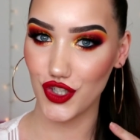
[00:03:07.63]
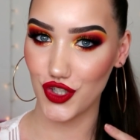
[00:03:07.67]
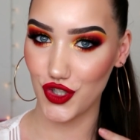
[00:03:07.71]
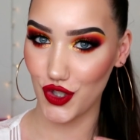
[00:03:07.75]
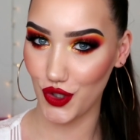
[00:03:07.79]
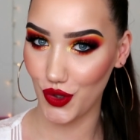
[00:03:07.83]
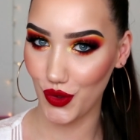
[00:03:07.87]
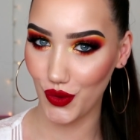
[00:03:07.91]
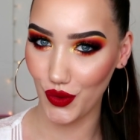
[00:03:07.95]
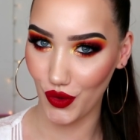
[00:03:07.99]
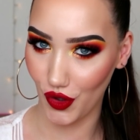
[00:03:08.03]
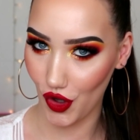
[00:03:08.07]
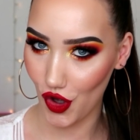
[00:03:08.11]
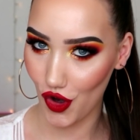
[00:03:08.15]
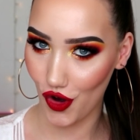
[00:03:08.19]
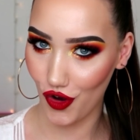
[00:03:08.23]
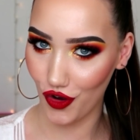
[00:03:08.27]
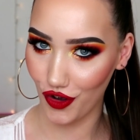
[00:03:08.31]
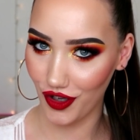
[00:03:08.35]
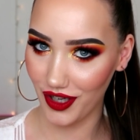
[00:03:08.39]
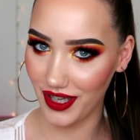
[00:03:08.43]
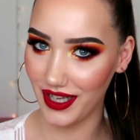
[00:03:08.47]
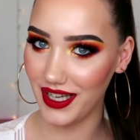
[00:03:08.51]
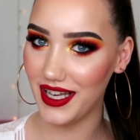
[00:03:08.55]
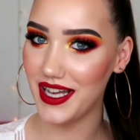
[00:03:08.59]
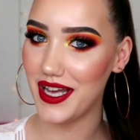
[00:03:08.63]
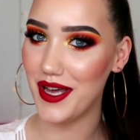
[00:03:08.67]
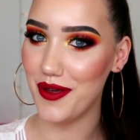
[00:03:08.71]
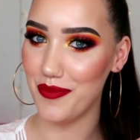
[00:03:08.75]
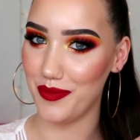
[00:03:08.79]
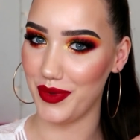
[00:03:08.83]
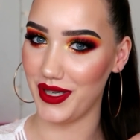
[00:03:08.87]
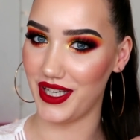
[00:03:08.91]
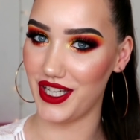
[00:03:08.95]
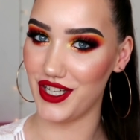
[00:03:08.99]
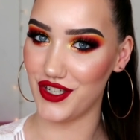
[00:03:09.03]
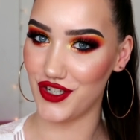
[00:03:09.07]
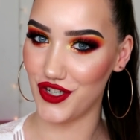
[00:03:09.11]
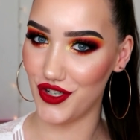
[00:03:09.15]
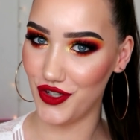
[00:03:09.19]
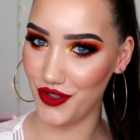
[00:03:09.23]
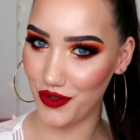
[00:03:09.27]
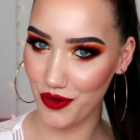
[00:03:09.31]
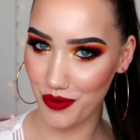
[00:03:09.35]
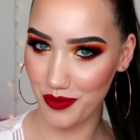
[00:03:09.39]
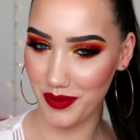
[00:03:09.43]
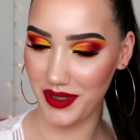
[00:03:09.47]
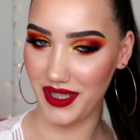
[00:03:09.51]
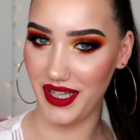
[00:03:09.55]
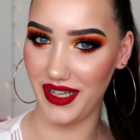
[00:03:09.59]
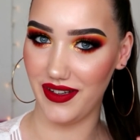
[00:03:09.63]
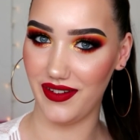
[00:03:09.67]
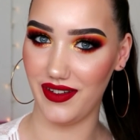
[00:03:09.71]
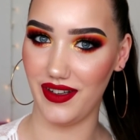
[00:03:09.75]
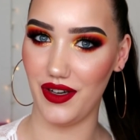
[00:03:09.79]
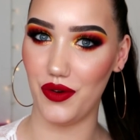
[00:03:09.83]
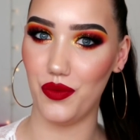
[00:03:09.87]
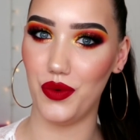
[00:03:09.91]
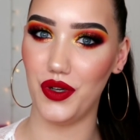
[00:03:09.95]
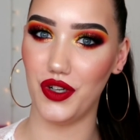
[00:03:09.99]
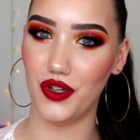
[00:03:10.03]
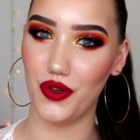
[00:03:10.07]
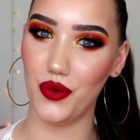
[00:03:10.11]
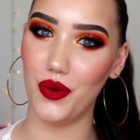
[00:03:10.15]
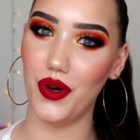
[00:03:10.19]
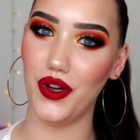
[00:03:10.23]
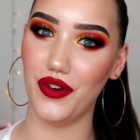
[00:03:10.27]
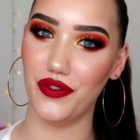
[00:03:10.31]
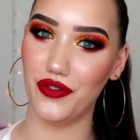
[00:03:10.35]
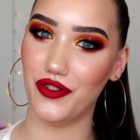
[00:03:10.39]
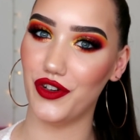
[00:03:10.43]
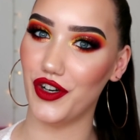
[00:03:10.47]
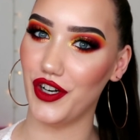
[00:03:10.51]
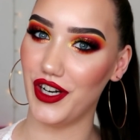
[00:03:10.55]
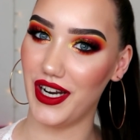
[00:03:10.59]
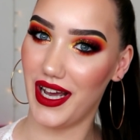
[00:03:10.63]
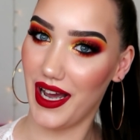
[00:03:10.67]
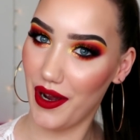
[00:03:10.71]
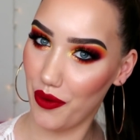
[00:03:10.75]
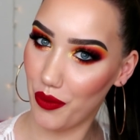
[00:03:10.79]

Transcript: too long because you know Melissa will go on for an